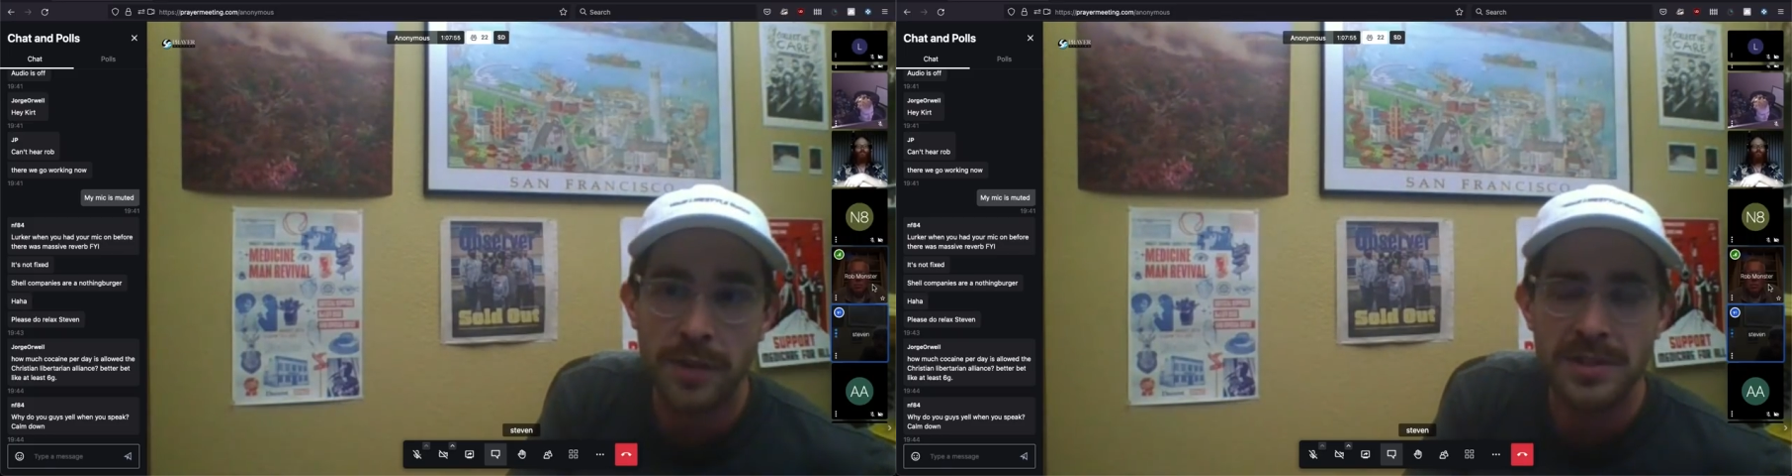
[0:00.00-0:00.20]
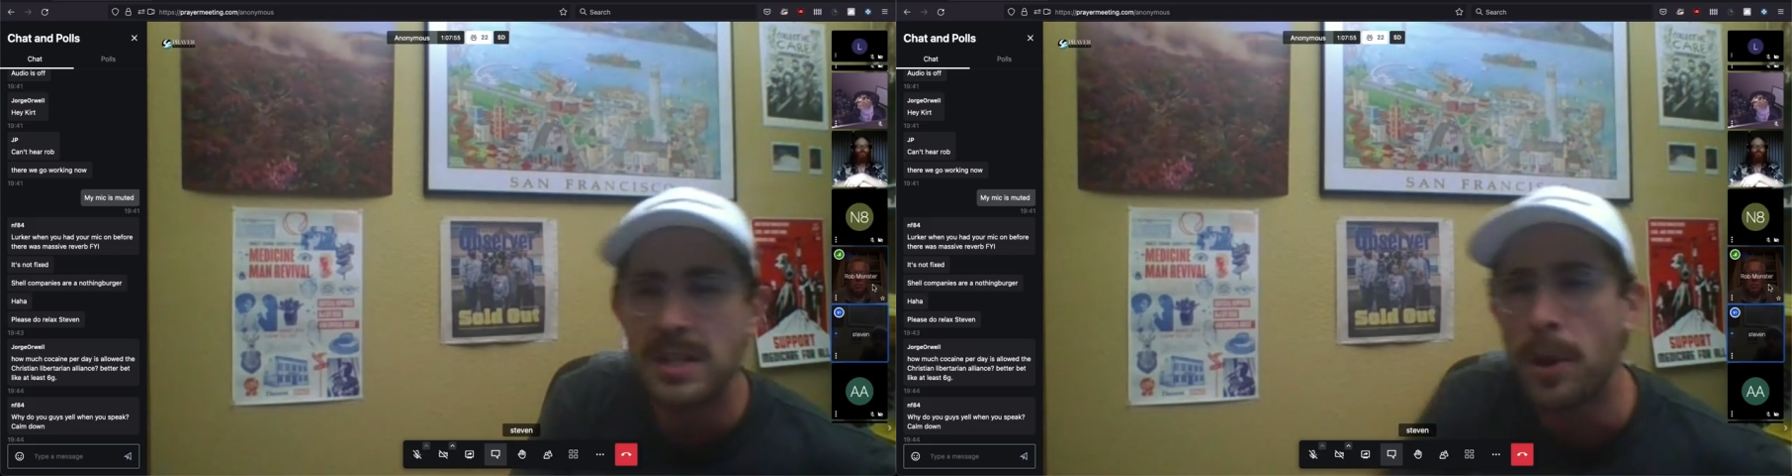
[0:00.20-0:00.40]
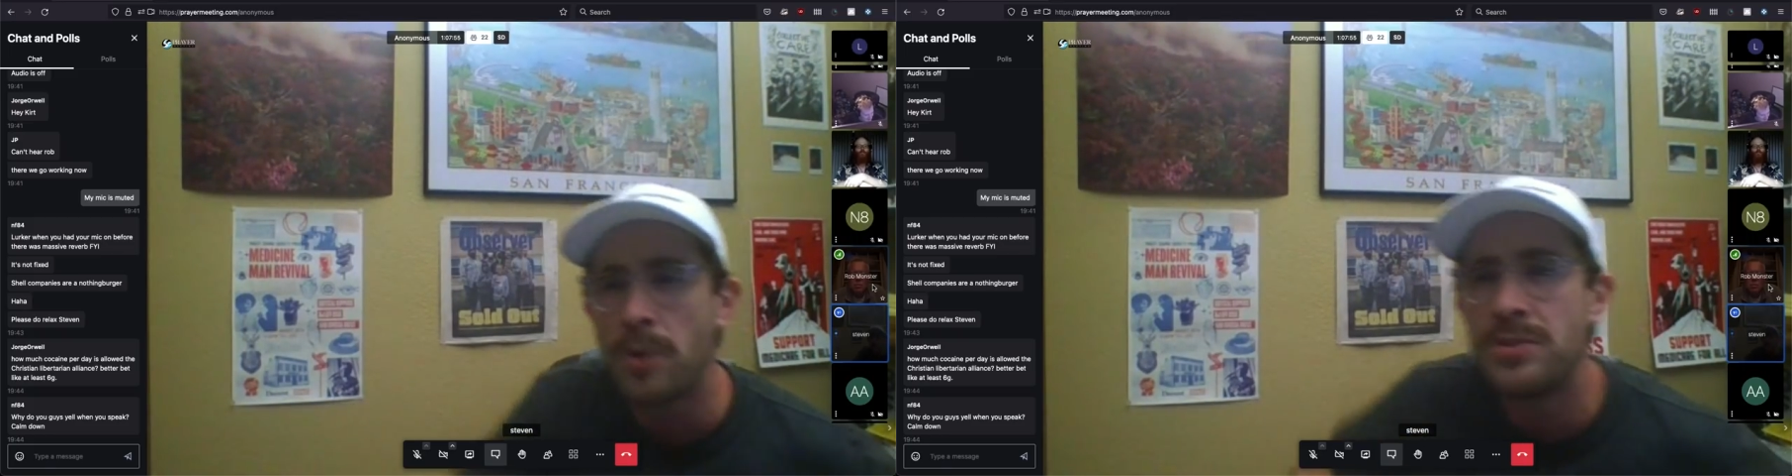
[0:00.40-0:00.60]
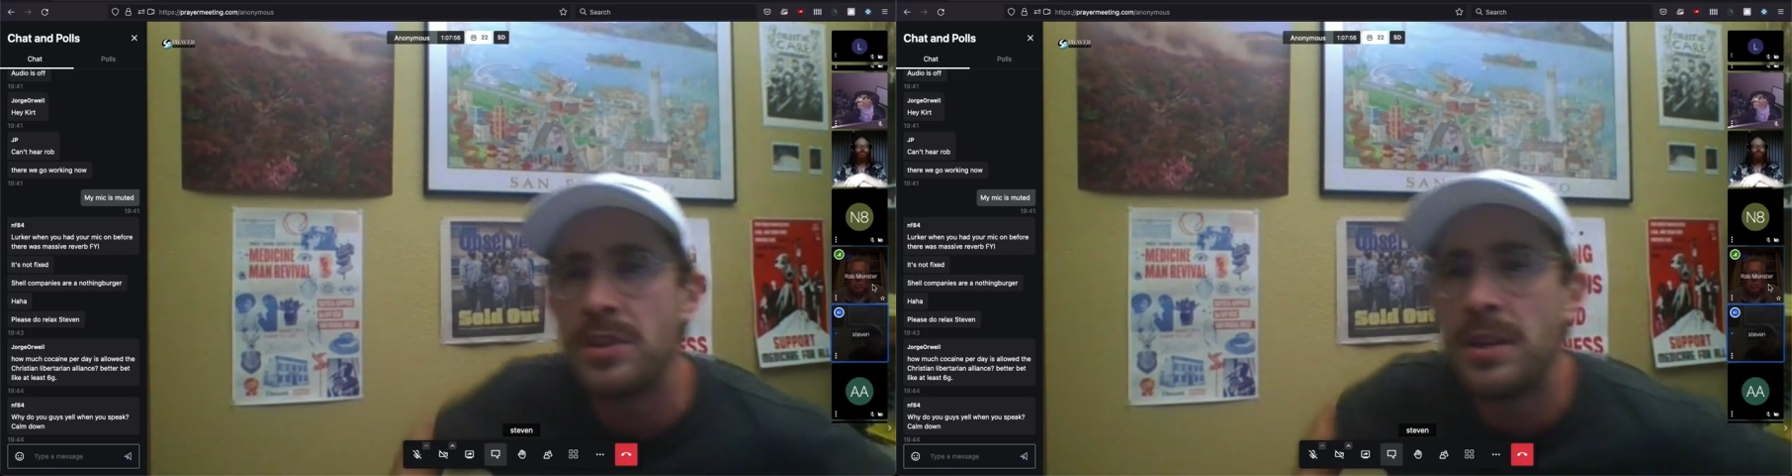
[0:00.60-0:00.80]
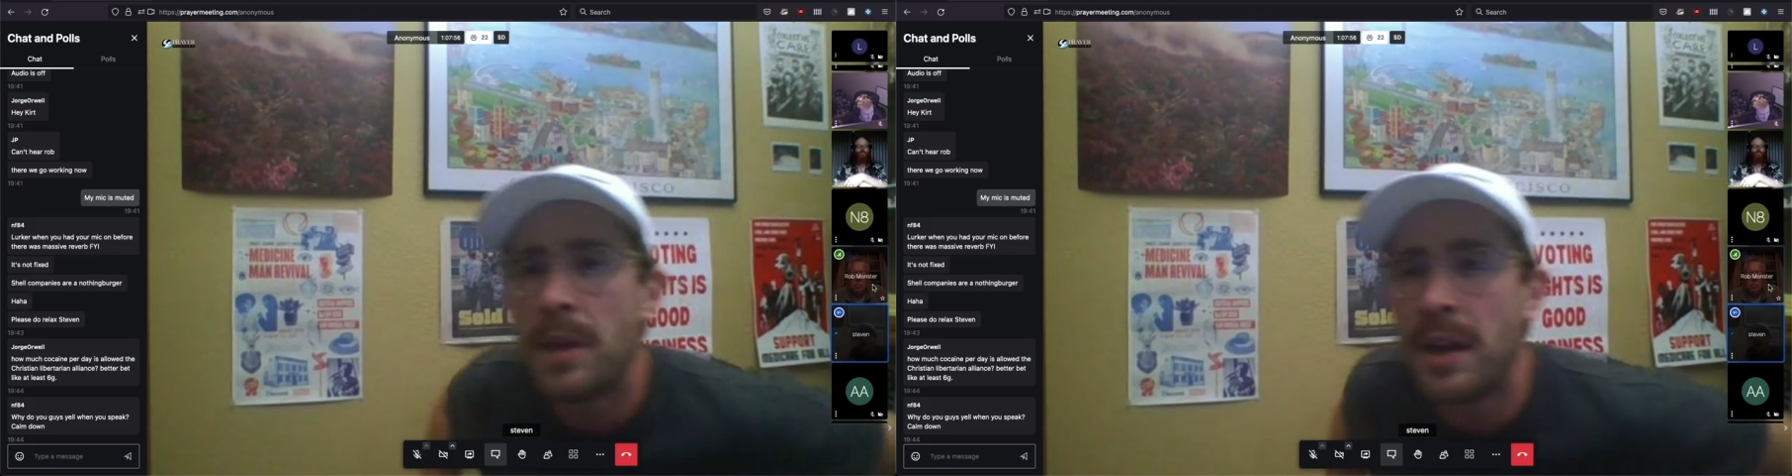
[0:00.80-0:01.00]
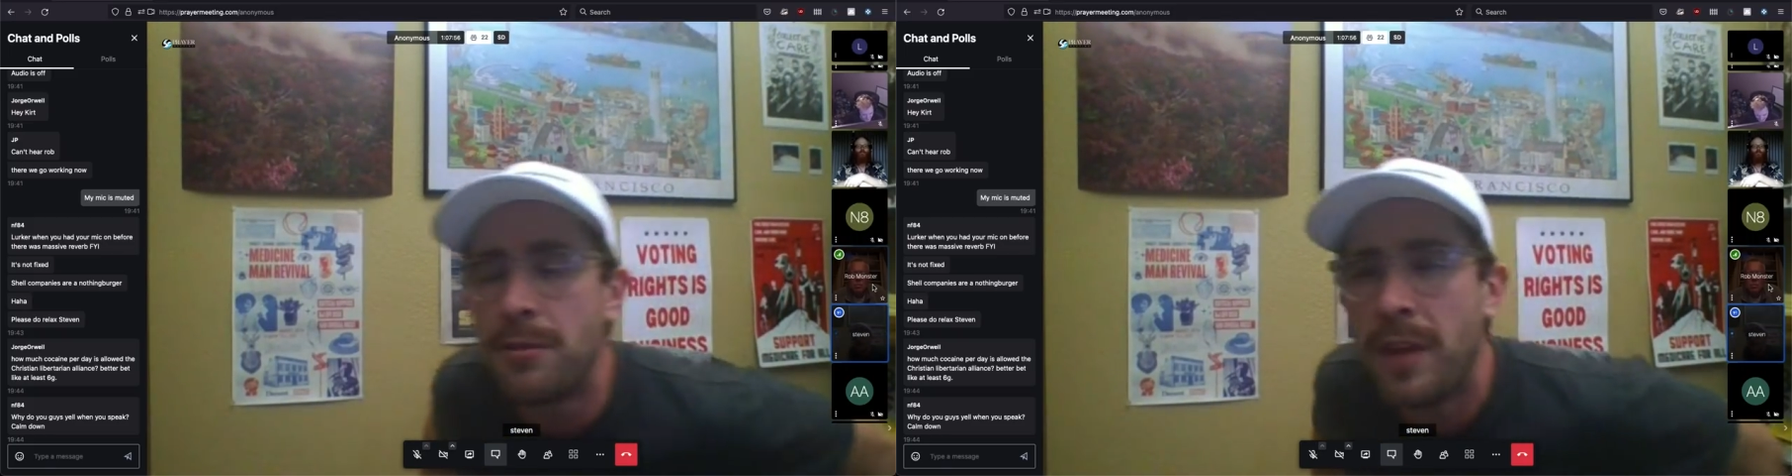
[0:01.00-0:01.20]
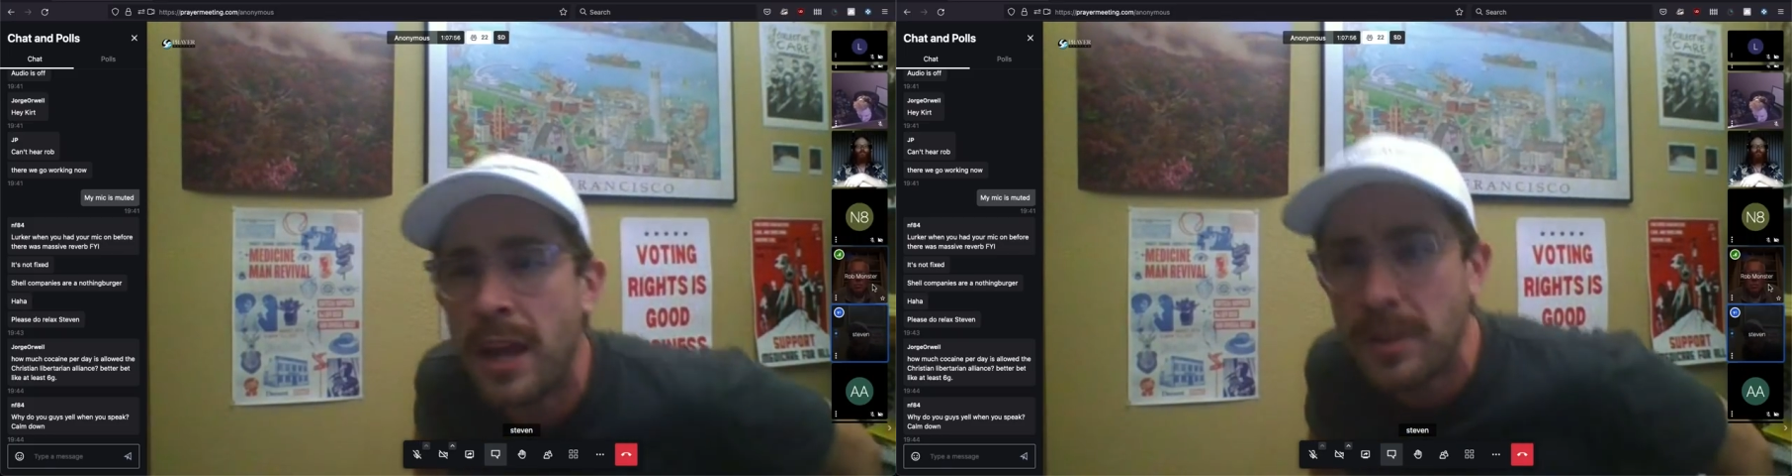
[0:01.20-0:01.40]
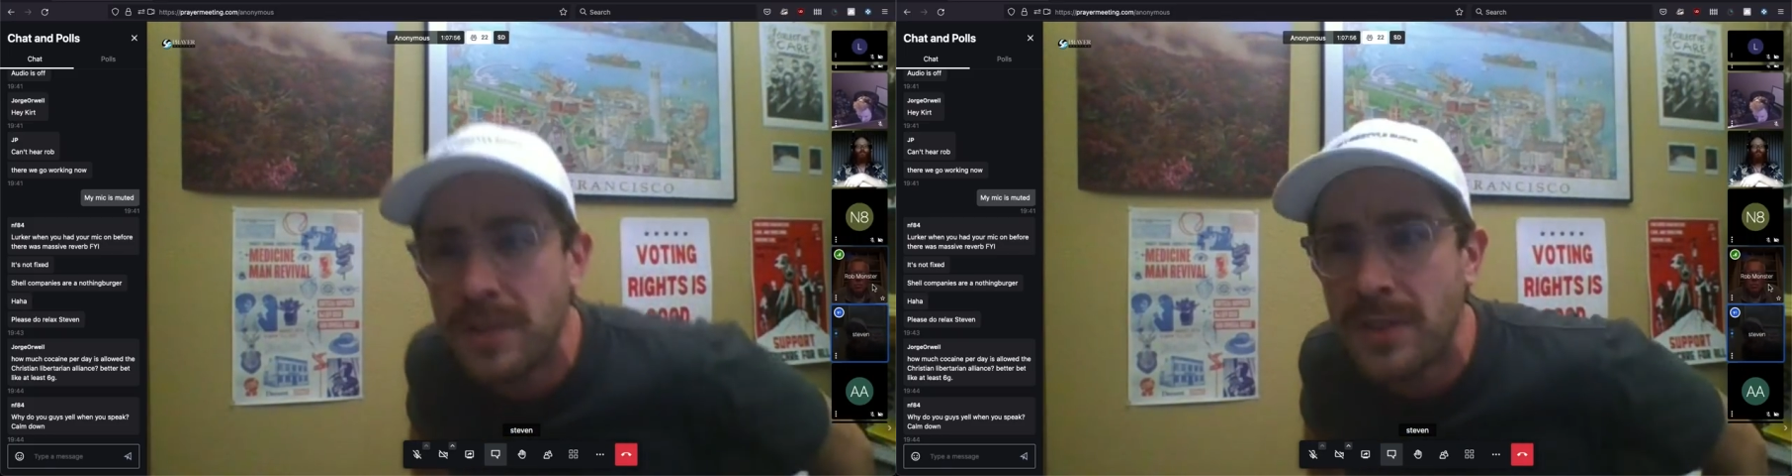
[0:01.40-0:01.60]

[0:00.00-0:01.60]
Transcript: He's posted my family's